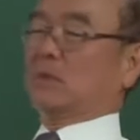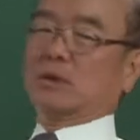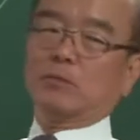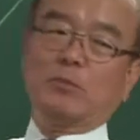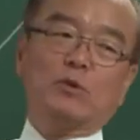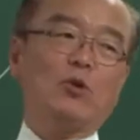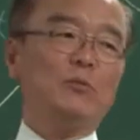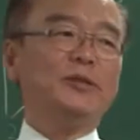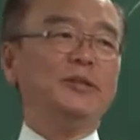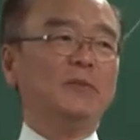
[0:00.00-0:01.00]
the raw
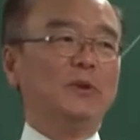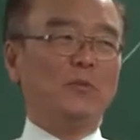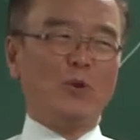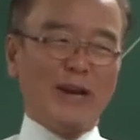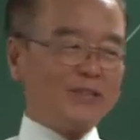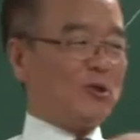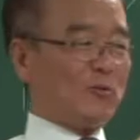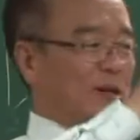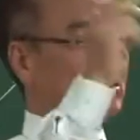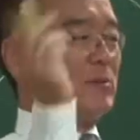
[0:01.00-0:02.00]
material for
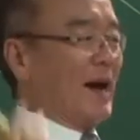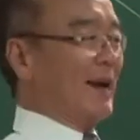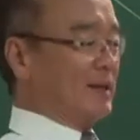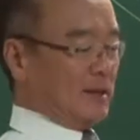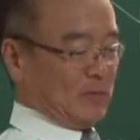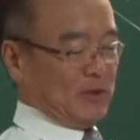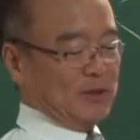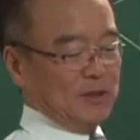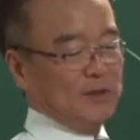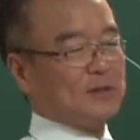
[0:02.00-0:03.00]
lots of items.
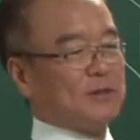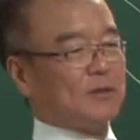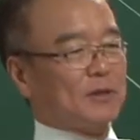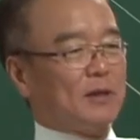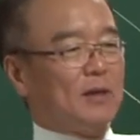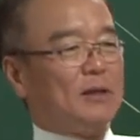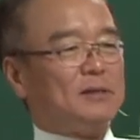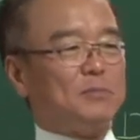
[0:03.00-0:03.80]
This is as